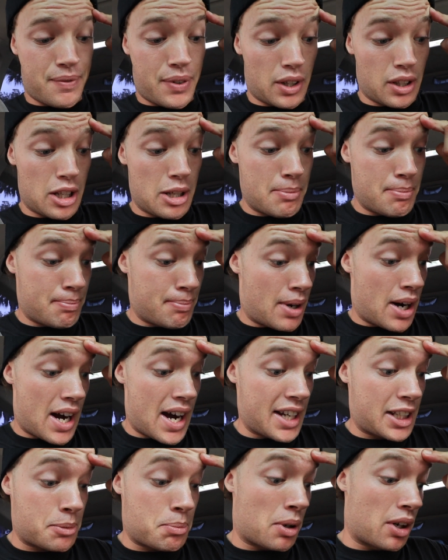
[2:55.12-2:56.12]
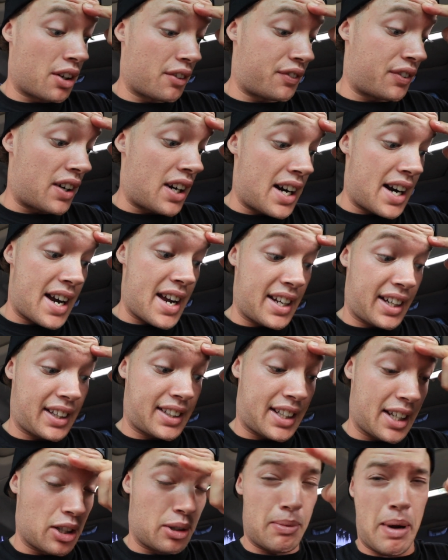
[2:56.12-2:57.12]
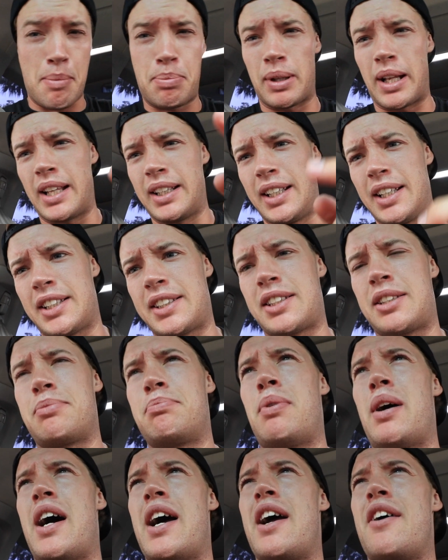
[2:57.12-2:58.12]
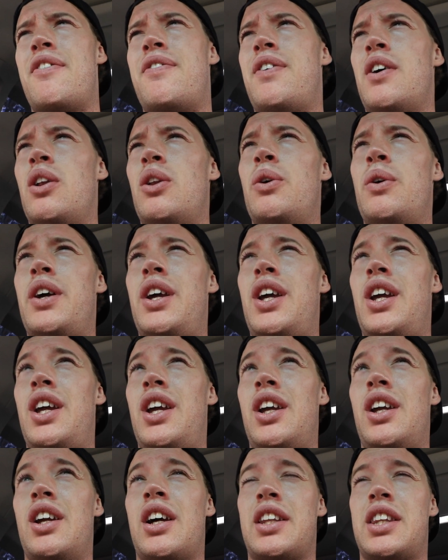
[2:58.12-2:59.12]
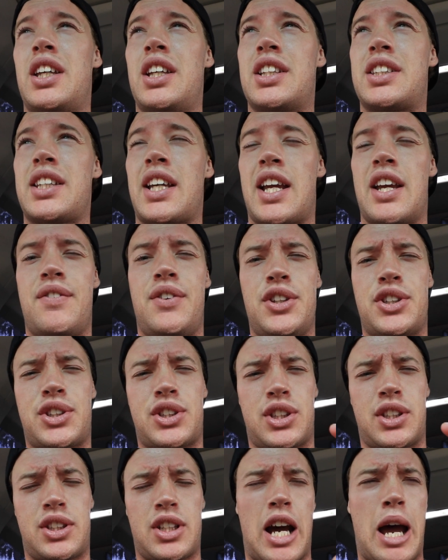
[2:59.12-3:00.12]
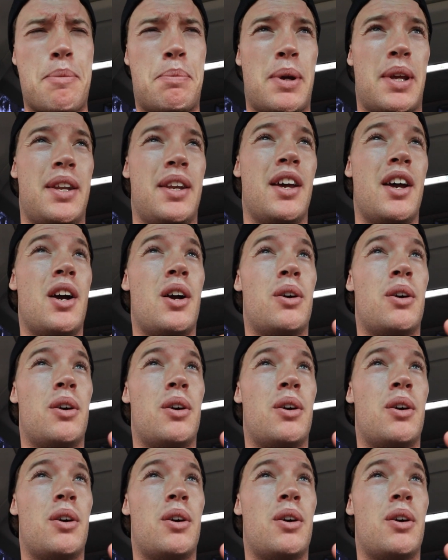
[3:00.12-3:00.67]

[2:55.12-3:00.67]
follow my Spotify and get all my playlists by following, I think it's like if you type in